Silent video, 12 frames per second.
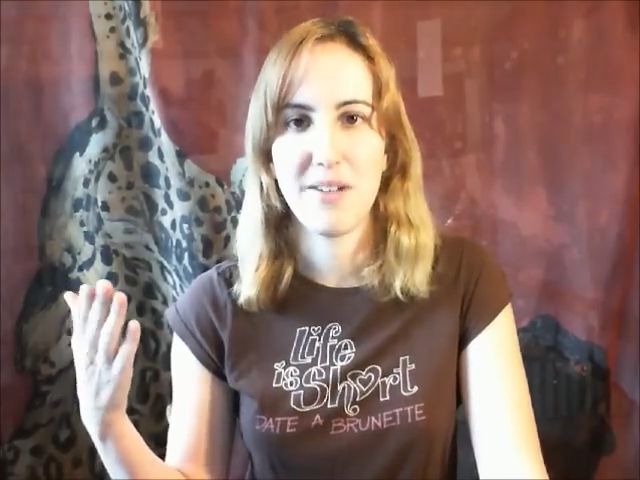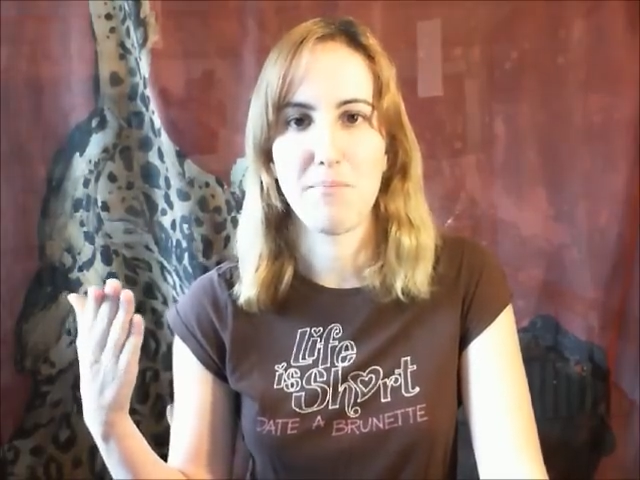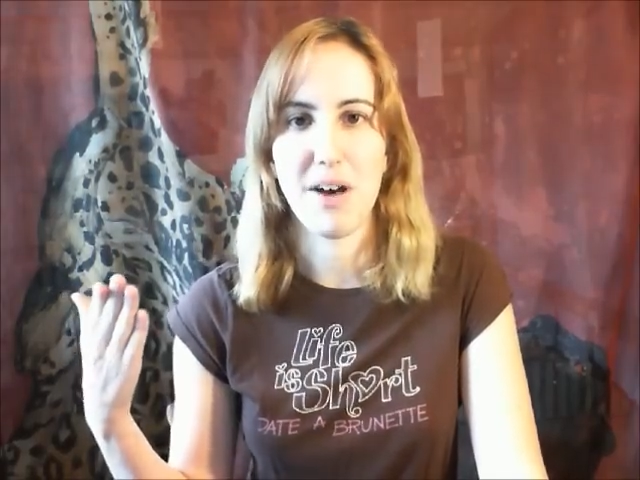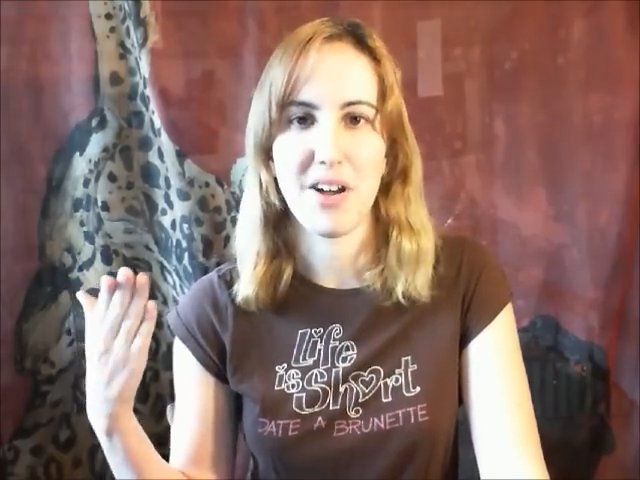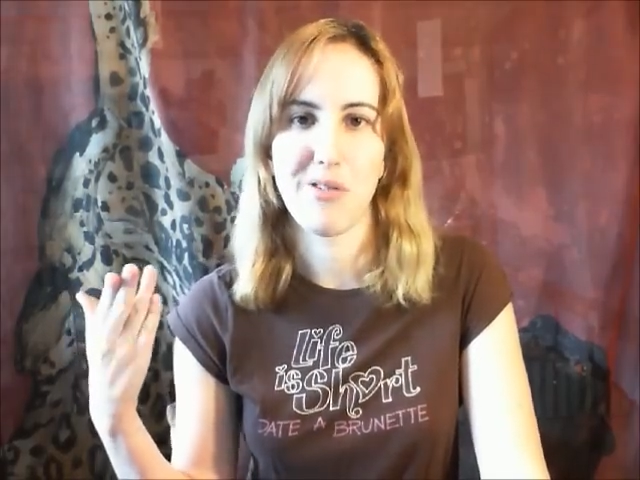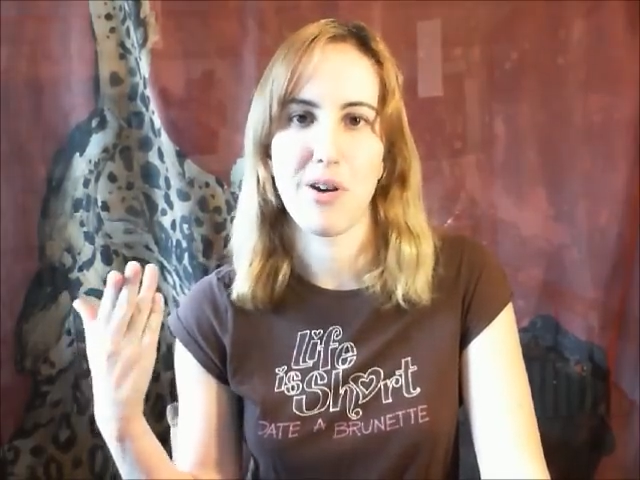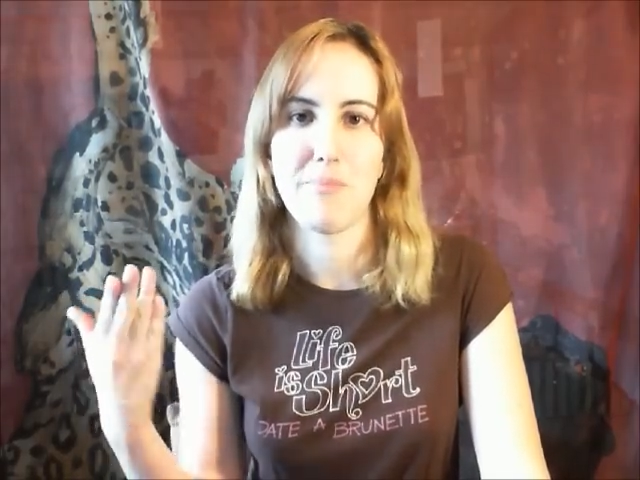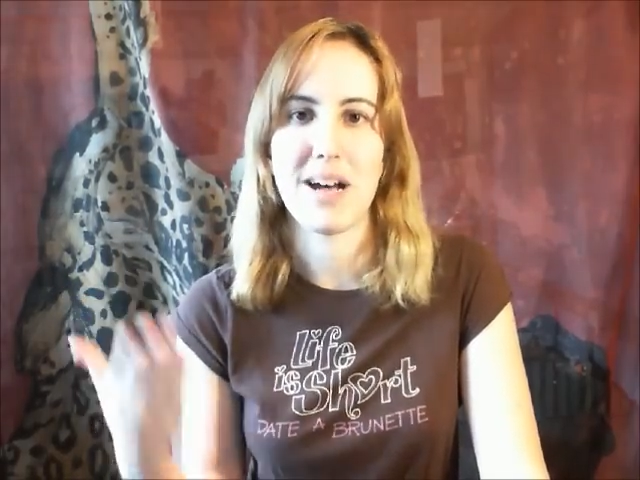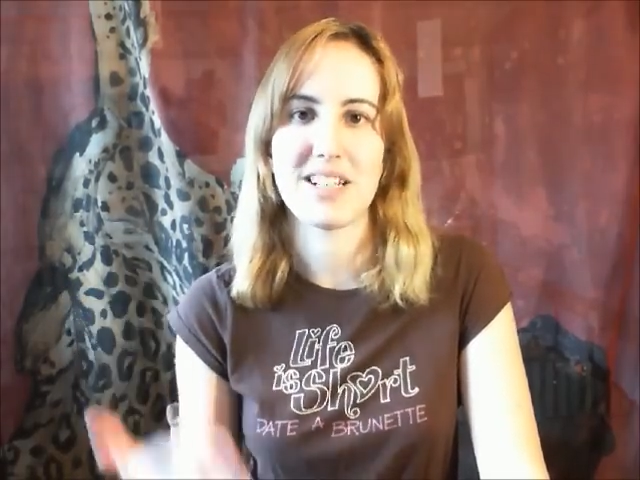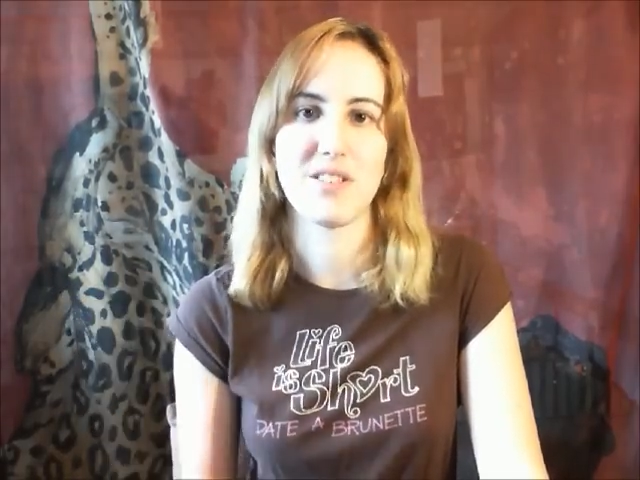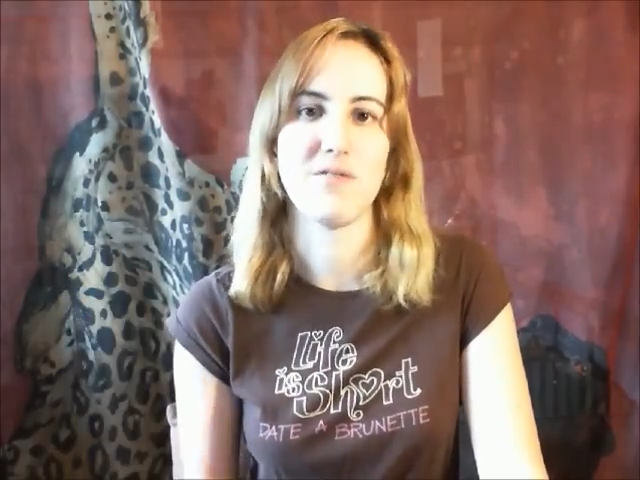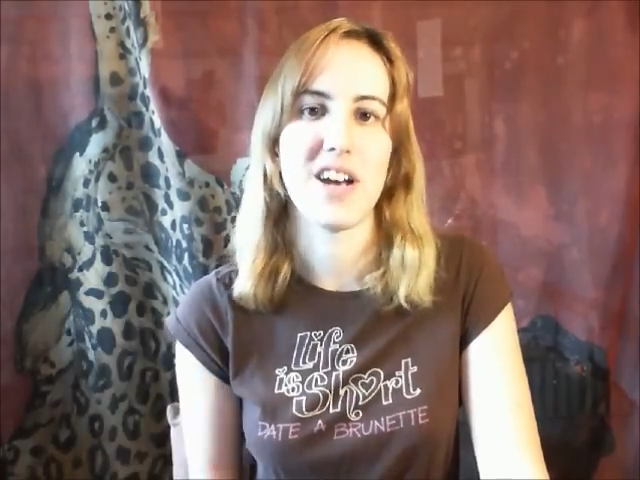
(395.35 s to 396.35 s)
Bioware
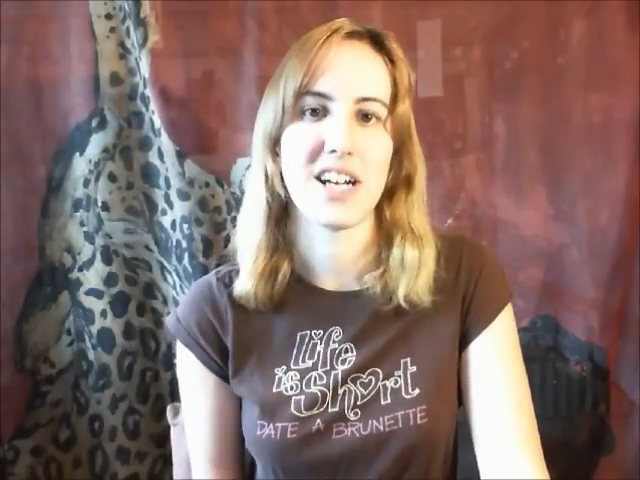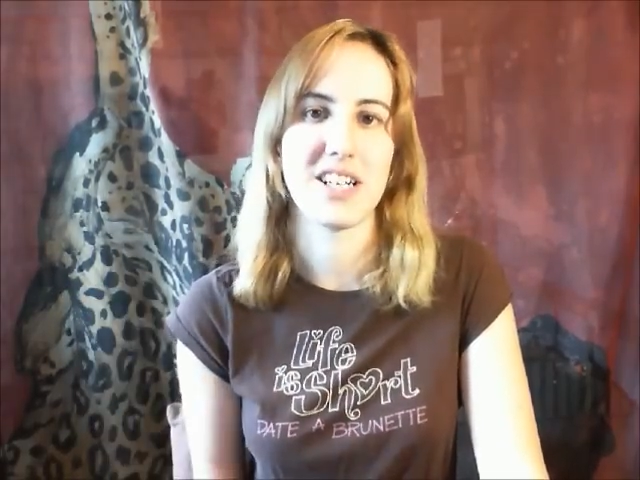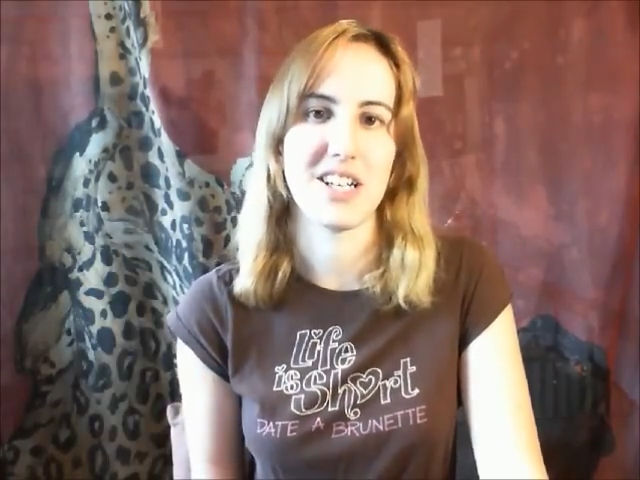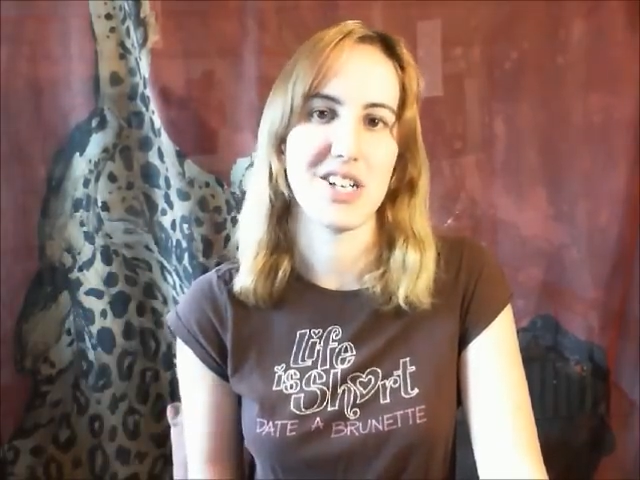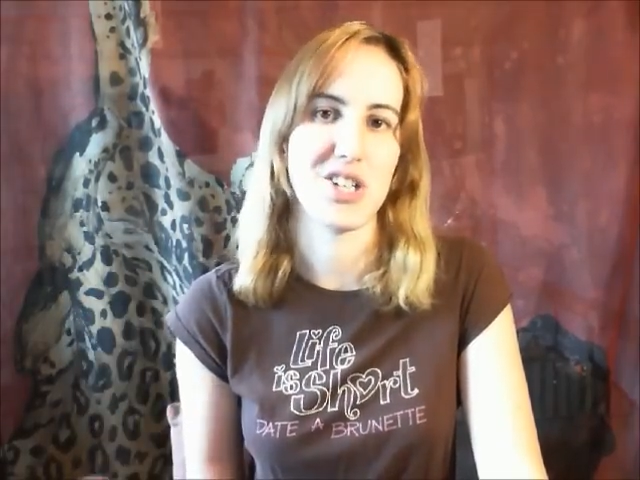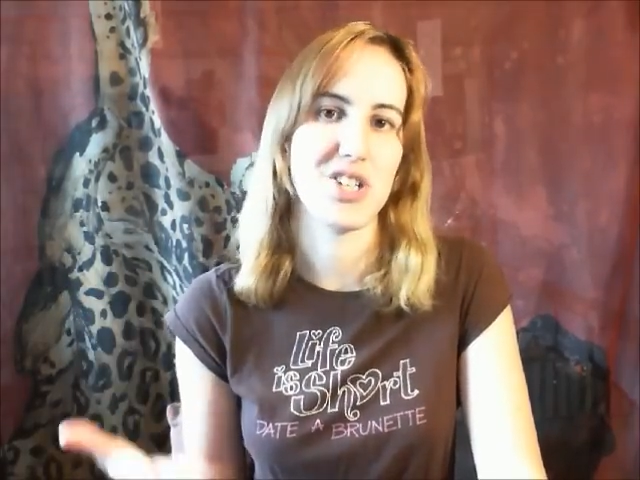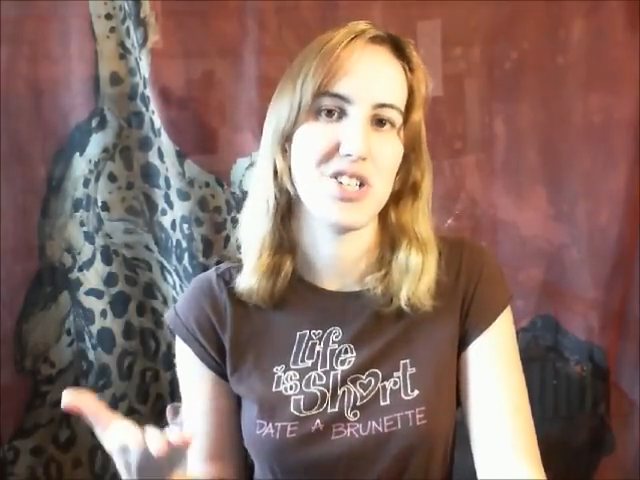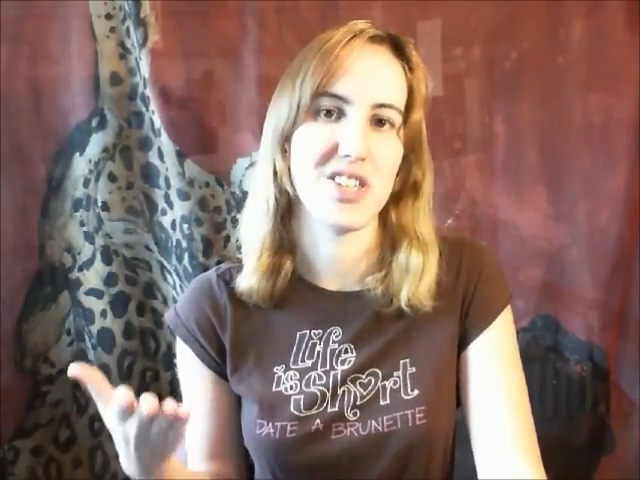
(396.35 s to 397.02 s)
Mass Effect ish